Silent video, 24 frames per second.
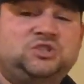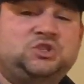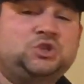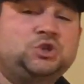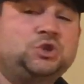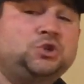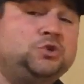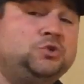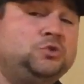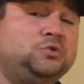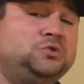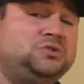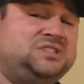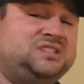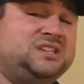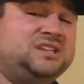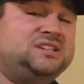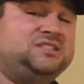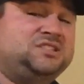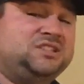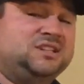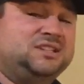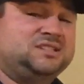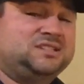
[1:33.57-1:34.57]
two
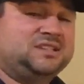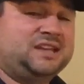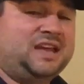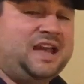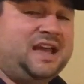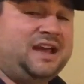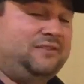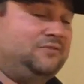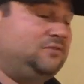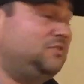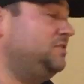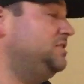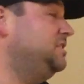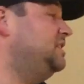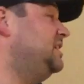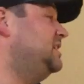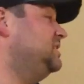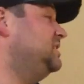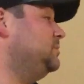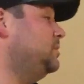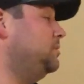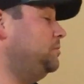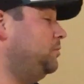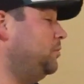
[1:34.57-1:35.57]
digits after the
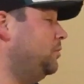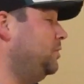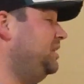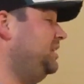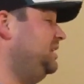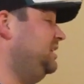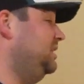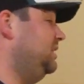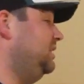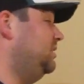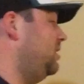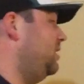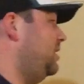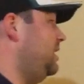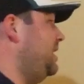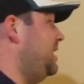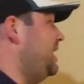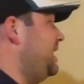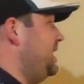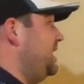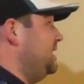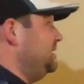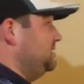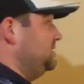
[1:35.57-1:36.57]
decimal point in our
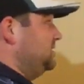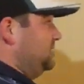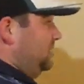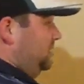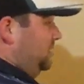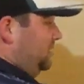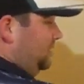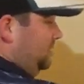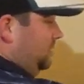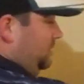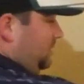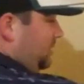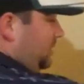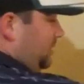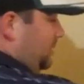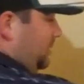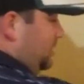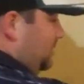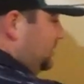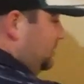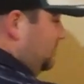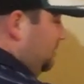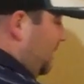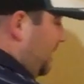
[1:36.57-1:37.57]
answer.
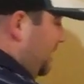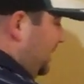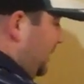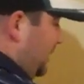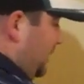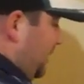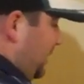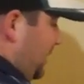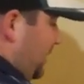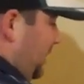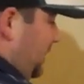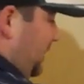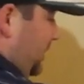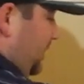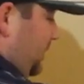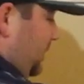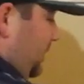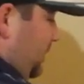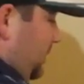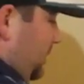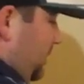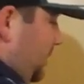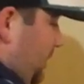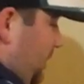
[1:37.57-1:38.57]
So I look
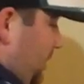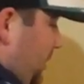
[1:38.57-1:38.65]
here,